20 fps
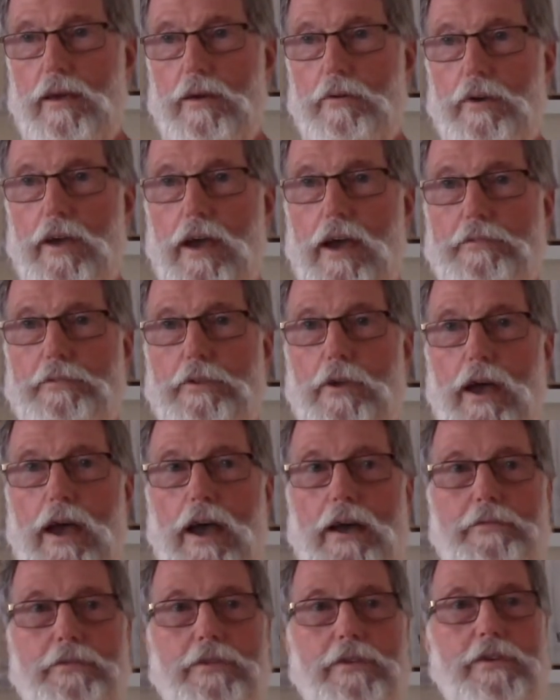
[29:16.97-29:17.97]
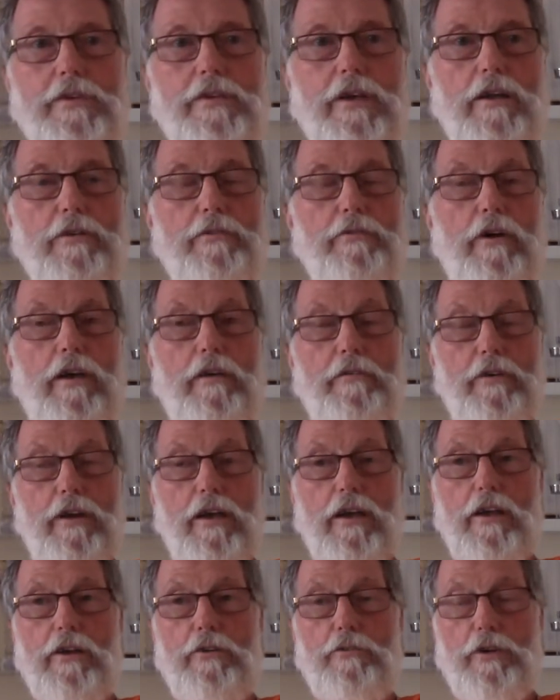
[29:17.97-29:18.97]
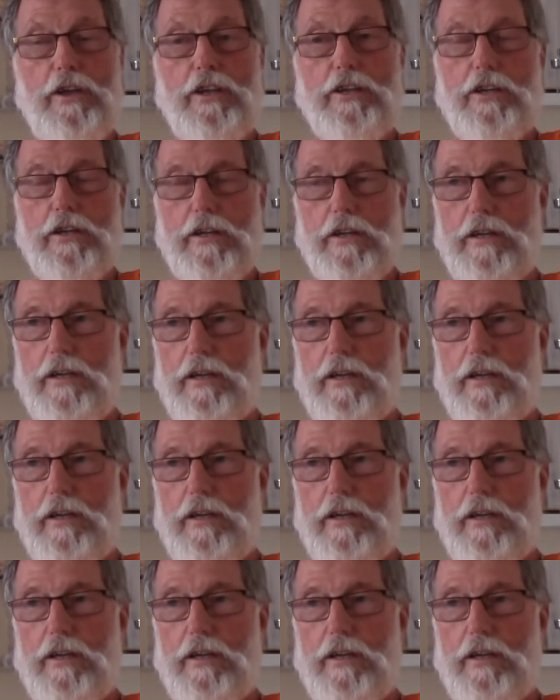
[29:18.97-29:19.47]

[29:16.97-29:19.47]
We have to have this unwavering conviction